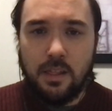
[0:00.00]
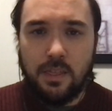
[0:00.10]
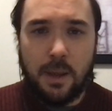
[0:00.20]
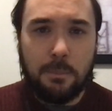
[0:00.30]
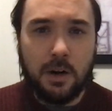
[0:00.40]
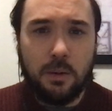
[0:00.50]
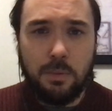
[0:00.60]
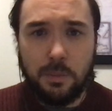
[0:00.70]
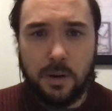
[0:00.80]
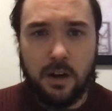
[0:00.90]
That
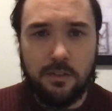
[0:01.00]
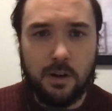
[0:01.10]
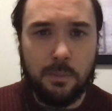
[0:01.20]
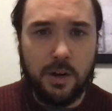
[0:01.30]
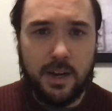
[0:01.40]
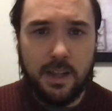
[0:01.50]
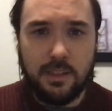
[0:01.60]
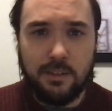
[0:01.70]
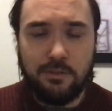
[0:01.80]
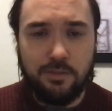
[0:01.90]
purple part of our brain
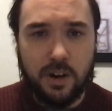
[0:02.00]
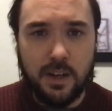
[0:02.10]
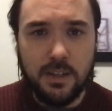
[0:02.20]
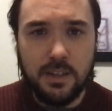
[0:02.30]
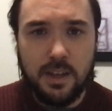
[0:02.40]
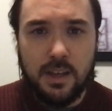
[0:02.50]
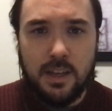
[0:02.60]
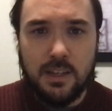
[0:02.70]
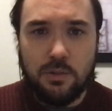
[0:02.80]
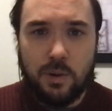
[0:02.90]
at the front
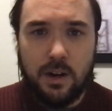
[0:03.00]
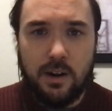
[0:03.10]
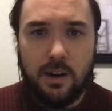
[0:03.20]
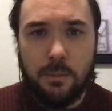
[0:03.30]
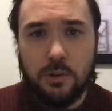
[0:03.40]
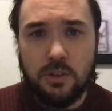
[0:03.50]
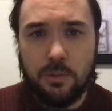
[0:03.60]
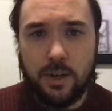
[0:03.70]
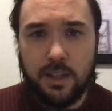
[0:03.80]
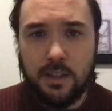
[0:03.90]
is where
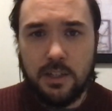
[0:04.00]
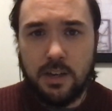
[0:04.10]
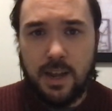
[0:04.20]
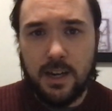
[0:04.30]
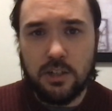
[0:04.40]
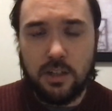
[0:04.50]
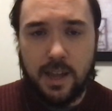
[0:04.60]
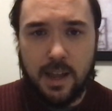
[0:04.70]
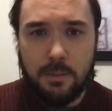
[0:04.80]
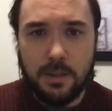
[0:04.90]
emotional regulation actually
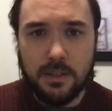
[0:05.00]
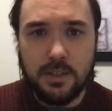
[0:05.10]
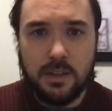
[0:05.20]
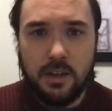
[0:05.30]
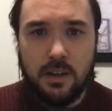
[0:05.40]
happens,